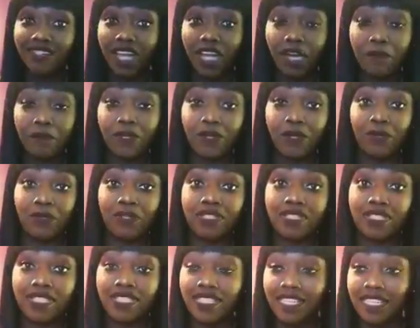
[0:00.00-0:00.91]
I'm gonna go to
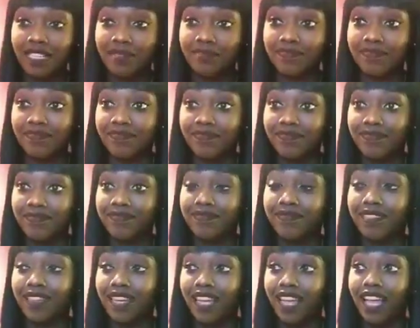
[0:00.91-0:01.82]
sleep.
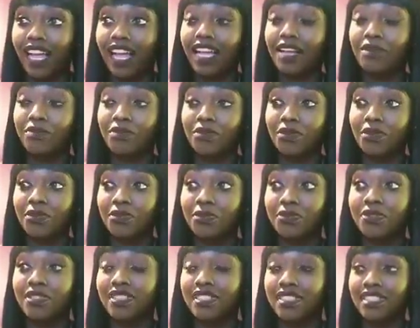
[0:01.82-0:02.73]
I will go
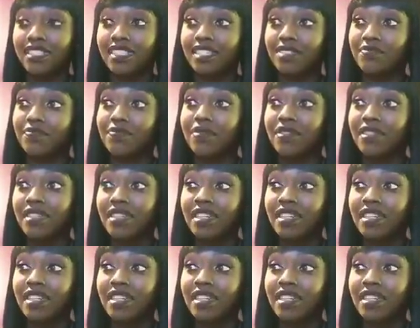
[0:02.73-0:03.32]
to sleep.